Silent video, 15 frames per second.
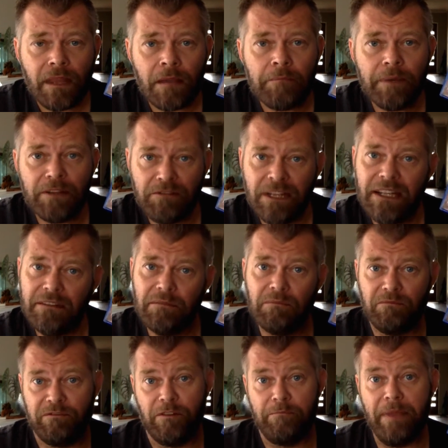But really,
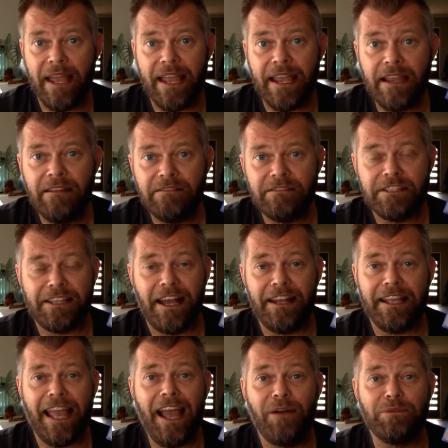for me,
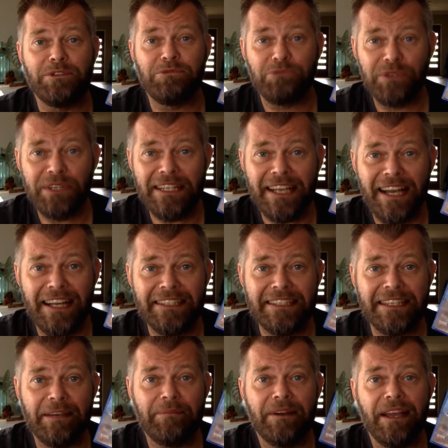starting out was really hard
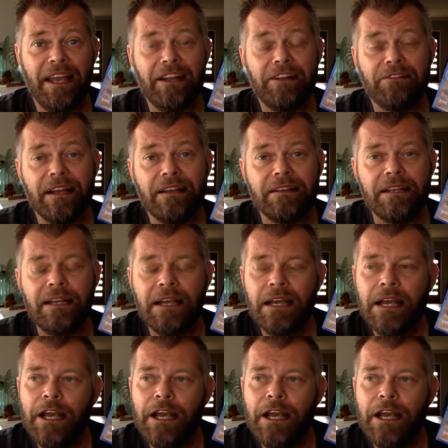to get my head around it.